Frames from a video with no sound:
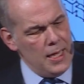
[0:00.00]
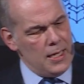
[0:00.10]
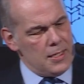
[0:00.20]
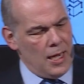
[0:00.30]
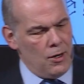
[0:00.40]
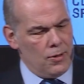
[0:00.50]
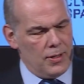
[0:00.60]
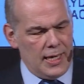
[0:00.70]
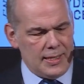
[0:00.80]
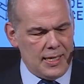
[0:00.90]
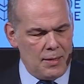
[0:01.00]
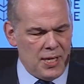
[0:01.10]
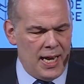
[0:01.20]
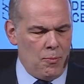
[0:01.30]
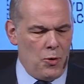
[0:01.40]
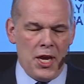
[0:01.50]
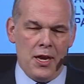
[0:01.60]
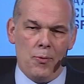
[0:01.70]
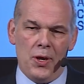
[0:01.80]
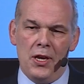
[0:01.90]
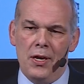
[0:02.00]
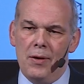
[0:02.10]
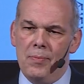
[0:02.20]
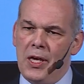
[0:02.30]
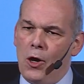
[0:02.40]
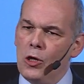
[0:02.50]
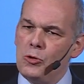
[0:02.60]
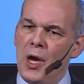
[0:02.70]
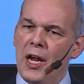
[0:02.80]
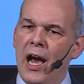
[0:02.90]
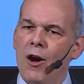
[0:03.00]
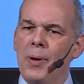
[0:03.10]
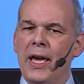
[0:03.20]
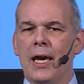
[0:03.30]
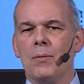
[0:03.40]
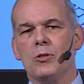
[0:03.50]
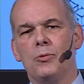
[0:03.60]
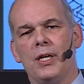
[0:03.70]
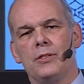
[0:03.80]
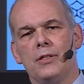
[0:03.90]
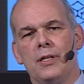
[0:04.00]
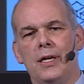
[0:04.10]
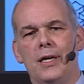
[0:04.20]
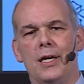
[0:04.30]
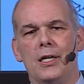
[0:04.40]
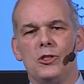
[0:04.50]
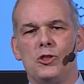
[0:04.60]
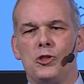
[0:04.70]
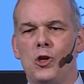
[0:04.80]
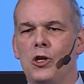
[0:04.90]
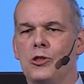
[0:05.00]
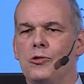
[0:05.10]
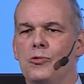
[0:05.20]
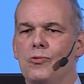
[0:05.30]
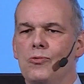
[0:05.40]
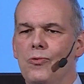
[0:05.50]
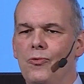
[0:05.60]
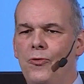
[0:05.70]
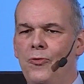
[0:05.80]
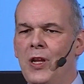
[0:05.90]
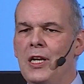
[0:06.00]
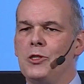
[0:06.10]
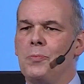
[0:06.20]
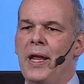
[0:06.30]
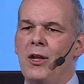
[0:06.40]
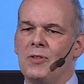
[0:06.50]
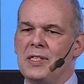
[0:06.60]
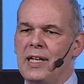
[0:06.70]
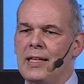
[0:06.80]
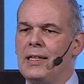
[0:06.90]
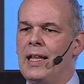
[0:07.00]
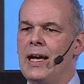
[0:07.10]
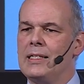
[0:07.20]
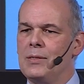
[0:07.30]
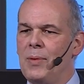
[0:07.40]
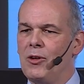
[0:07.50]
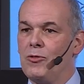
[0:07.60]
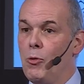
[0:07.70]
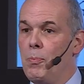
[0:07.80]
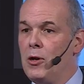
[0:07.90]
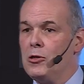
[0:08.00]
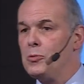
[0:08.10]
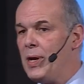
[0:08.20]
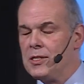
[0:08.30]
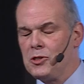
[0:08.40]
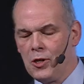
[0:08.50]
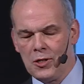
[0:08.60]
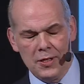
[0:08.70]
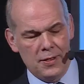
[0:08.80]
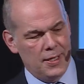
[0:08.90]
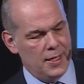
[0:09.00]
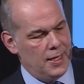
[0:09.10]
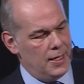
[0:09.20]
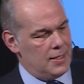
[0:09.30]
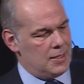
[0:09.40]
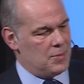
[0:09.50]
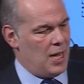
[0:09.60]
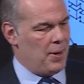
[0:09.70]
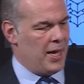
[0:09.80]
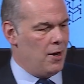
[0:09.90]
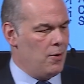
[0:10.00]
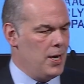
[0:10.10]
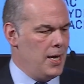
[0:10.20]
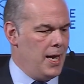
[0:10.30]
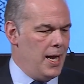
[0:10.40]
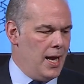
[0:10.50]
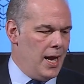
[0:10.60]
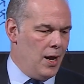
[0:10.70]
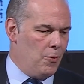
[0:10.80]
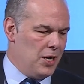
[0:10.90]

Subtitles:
So at the same time, we because we are now being able to actually start to finish many of the satellites and many of the components we had started some time ago, we